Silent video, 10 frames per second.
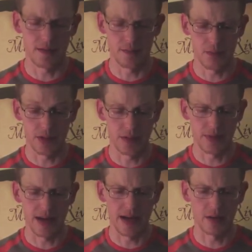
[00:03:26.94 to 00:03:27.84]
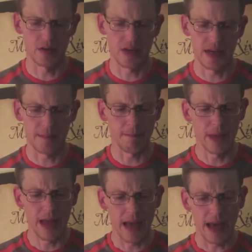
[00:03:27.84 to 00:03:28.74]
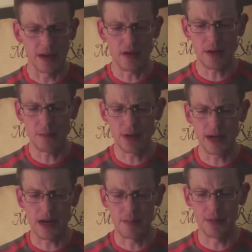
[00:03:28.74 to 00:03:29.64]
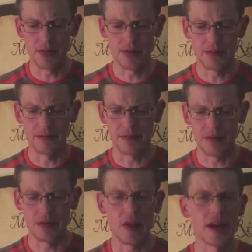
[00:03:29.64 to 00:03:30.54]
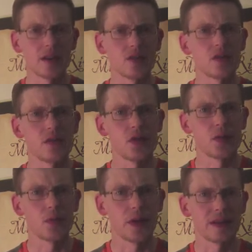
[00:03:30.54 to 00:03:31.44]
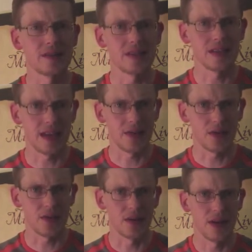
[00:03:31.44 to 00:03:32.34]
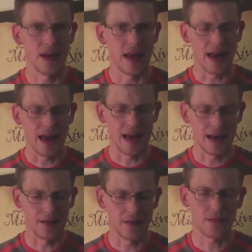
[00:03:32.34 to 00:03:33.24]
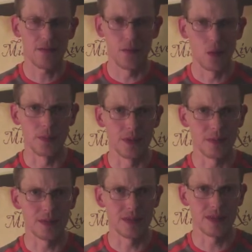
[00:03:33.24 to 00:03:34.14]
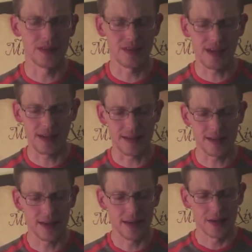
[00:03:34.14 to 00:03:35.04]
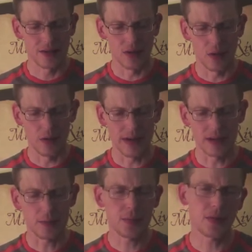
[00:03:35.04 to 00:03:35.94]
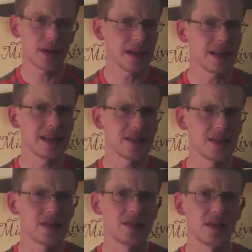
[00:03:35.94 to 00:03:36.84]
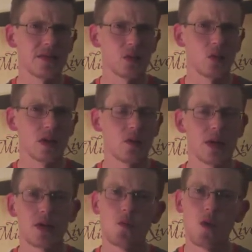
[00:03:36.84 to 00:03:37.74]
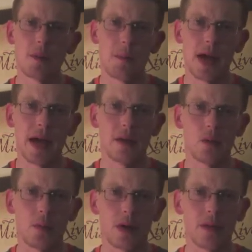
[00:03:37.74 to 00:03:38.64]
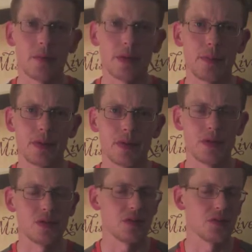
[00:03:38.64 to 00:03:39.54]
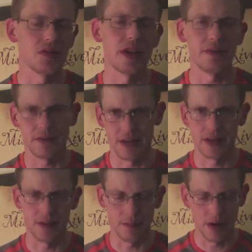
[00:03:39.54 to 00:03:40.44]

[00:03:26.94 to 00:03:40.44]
put some cutouts in it. And you can put a couple of layers of Thermarest together and form them to the seat. So it's pretty easy stuff to work with, and one pad will probably produce a lifetime